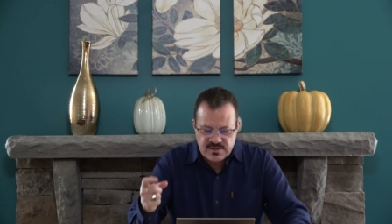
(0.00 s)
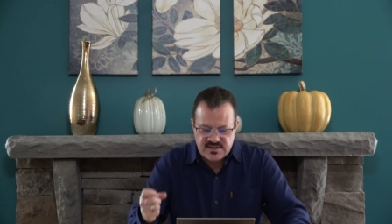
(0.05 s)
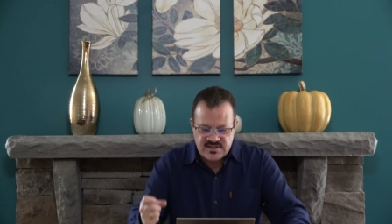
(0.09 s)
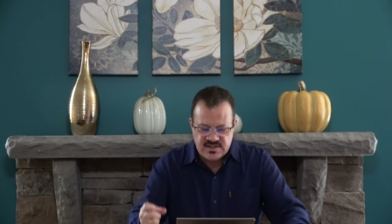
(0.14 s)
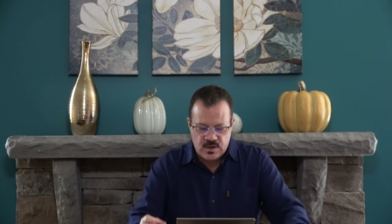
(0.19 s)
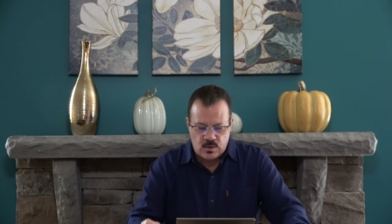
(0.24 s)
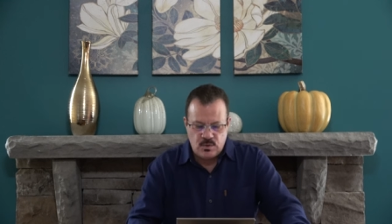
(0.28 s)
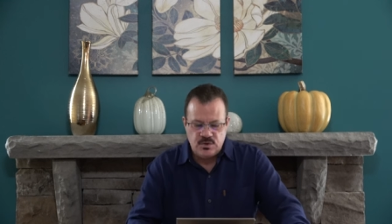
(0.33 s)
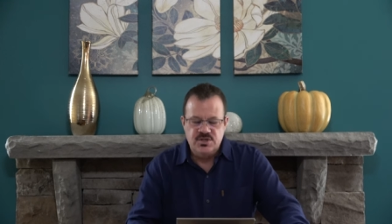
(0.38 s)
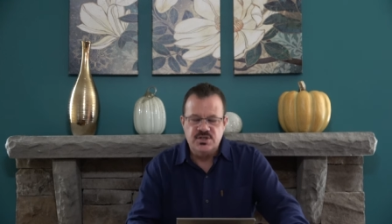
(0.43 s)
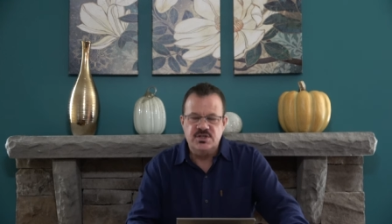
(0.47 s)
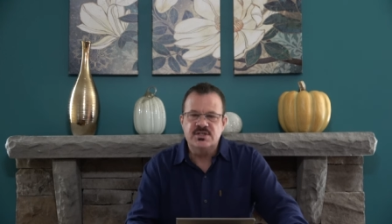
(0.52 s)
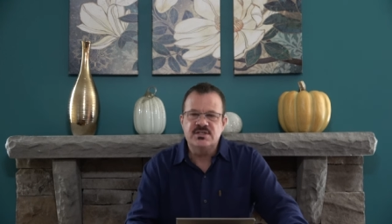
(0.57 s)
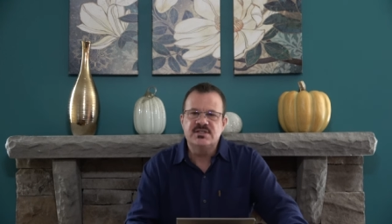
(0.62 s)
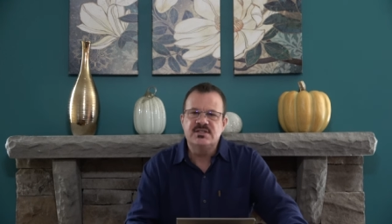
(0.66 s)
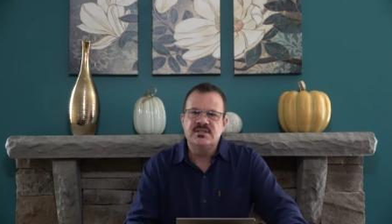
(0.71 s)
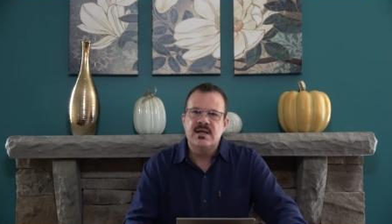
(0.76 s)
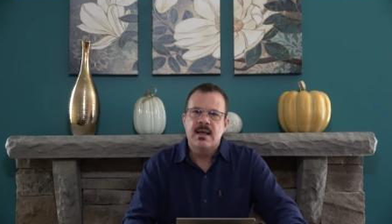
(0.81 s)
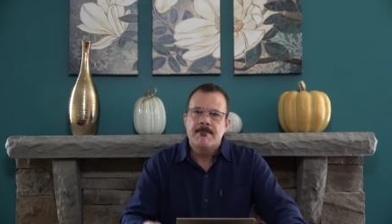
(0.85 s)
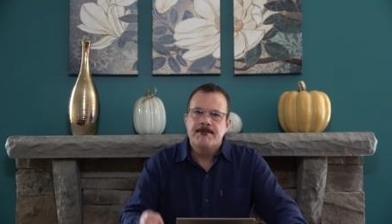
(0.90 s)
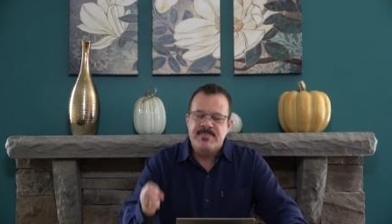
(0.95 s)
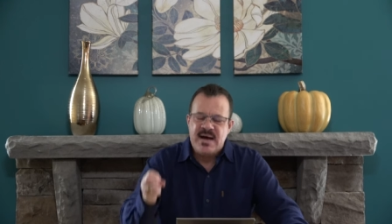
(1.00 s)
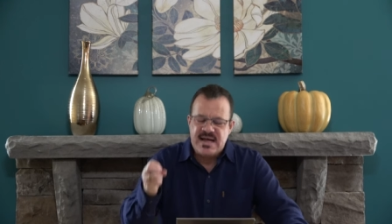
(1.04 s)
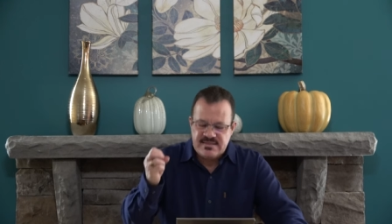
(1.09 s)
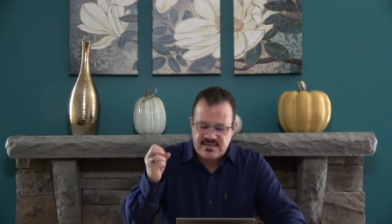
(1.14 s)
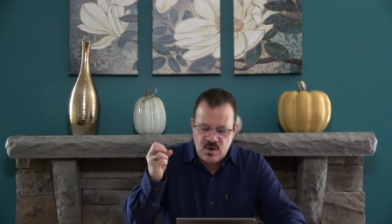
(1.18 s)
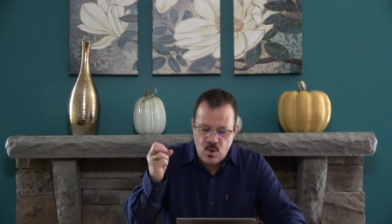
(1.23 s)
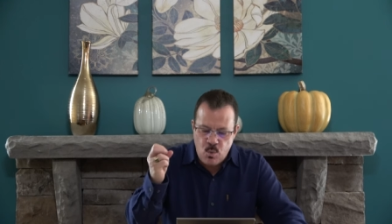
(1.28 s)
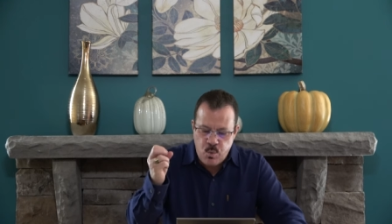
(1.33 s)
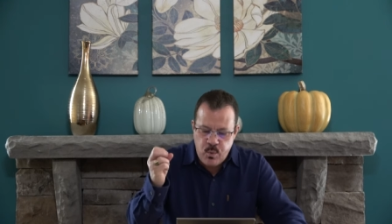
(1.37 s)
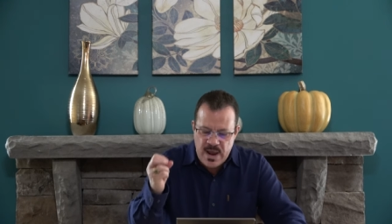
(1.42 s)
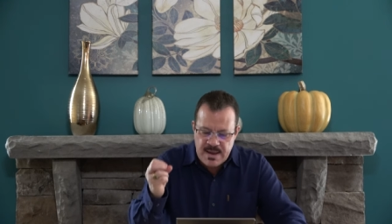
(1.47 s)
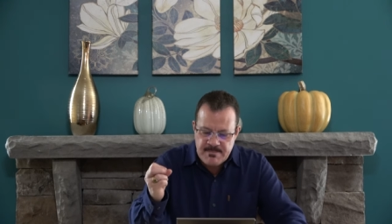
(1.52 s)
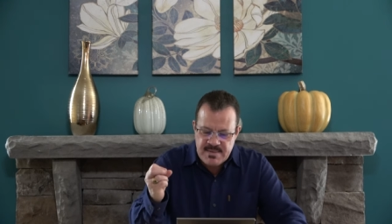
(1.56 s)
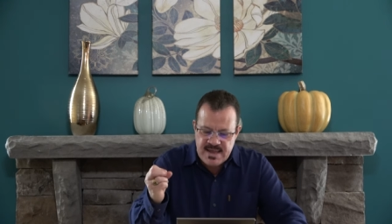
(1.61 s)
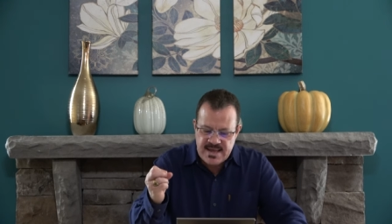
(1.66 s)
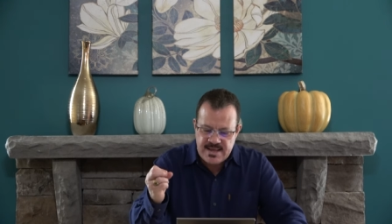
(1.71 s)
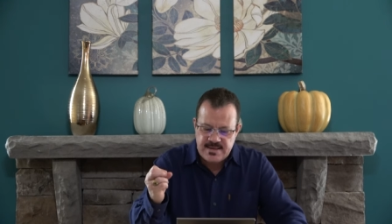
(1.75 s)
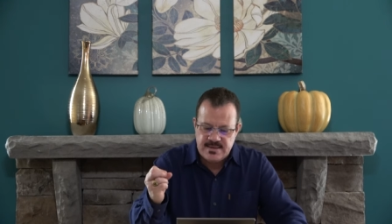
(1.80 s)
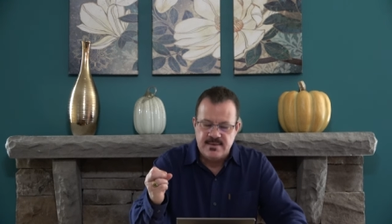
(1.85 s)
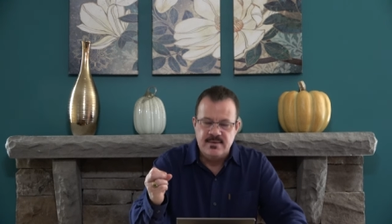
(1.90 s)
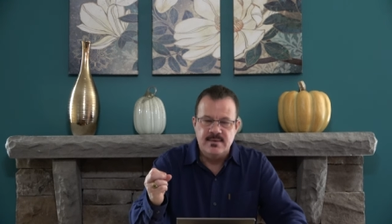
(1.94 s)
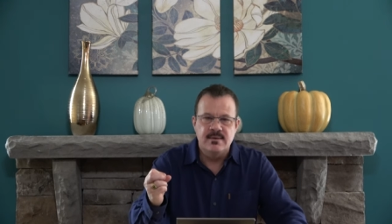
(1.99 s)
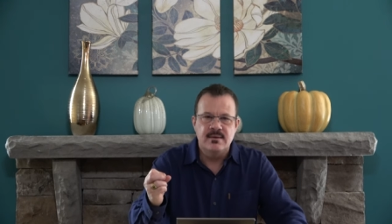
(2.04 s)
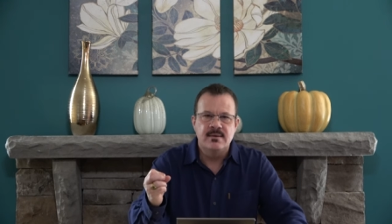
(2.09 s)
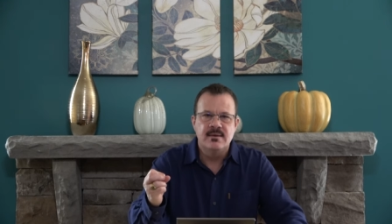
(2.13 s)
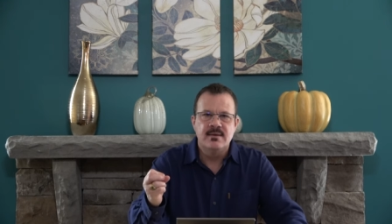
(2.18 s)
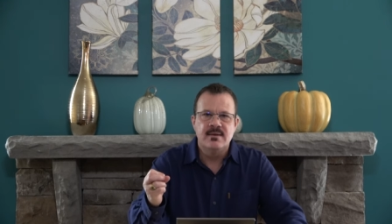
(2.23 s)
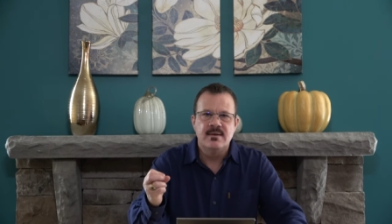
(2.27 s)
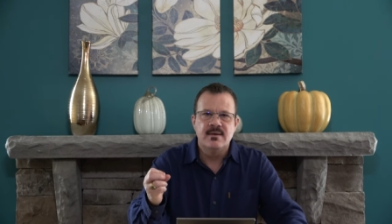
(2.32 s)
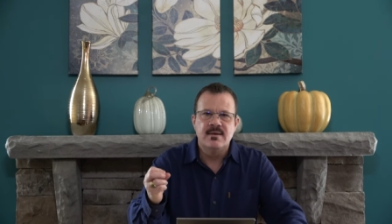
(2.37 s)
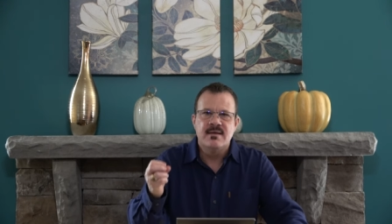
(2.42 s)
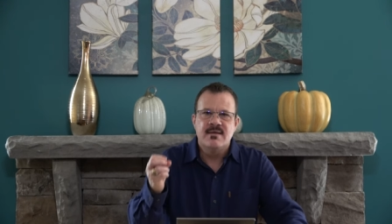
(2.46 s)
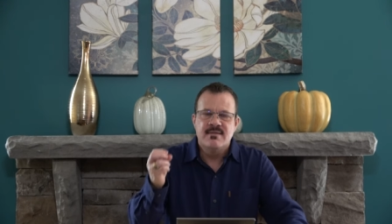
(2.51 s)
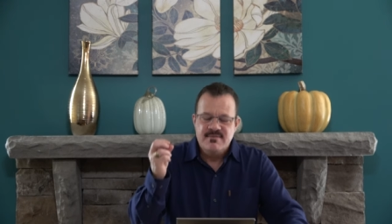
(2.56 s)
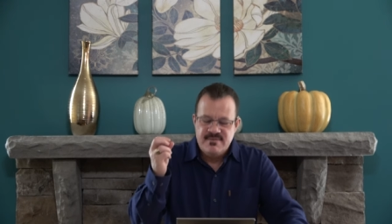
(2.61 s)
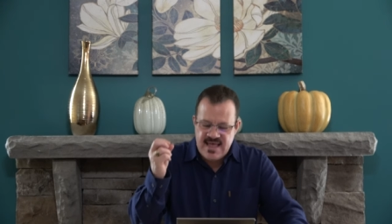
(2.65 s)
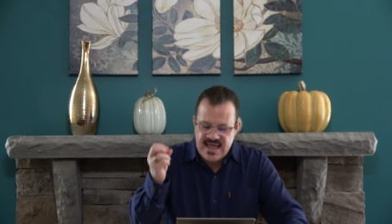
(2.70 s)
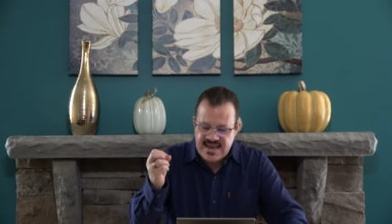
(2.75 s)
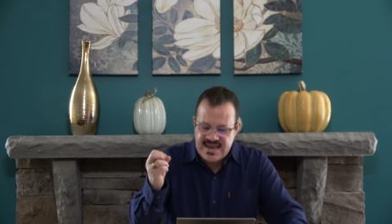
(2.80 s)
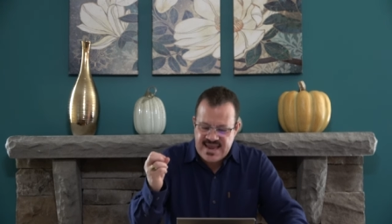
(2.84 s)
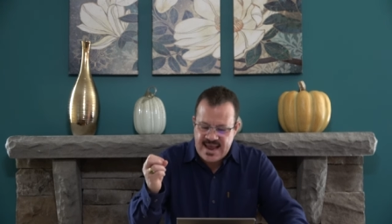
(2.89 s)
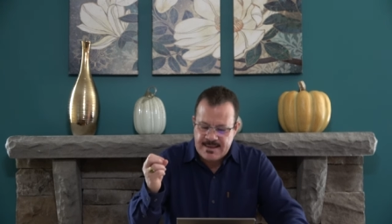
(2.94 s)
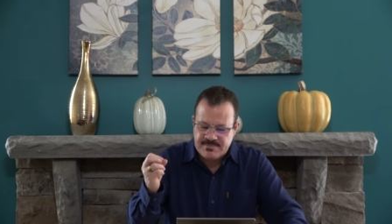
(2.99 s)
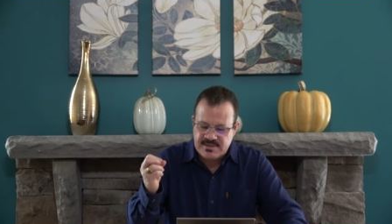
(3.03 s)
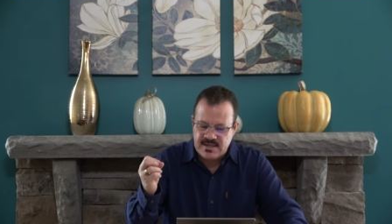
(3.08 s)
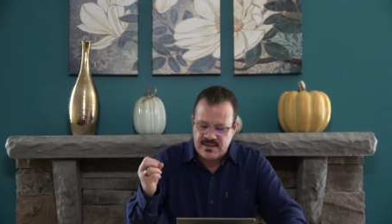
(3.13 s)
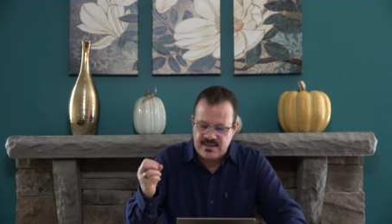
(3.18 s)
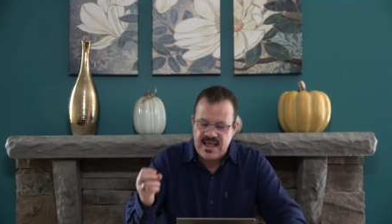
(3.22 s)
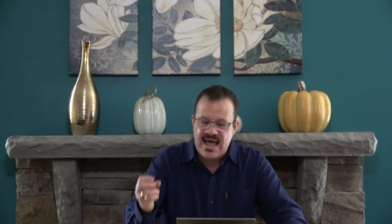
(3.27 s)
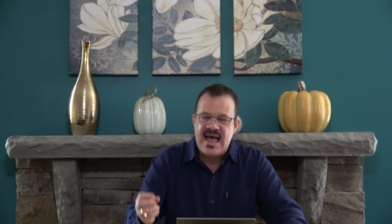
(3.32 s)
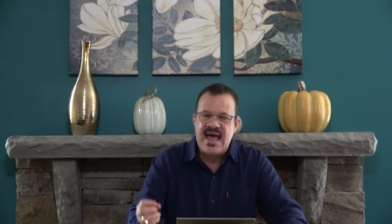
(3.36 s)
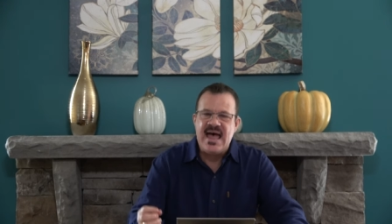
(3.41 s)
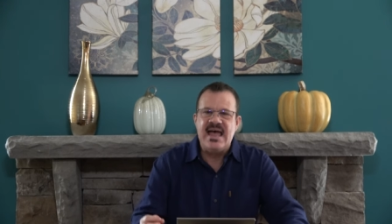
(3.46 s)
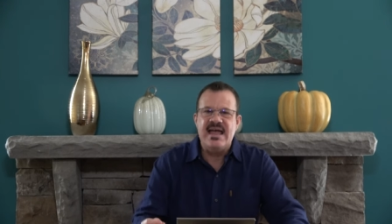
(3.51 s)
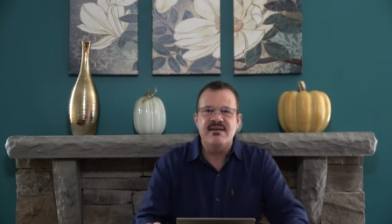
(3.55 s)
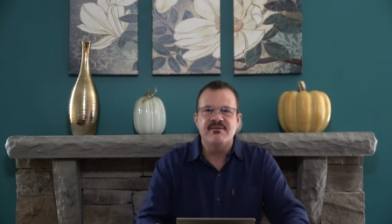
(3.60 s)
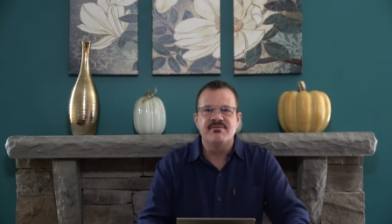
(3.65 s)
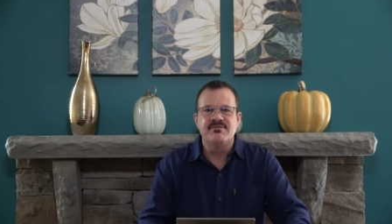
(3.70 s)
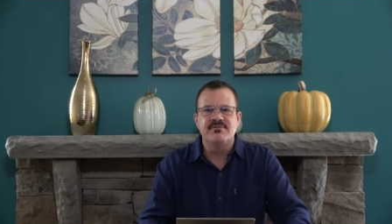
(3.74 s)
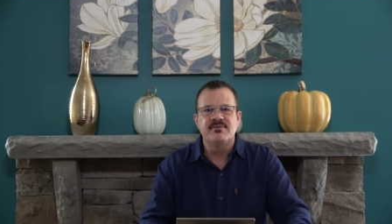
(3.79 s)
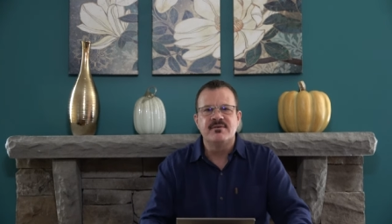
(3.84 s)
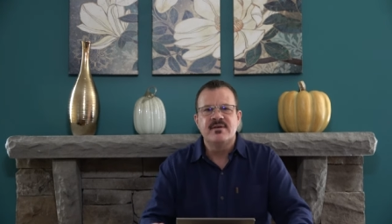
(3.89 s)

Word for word: the soldiers, but the women they kept alive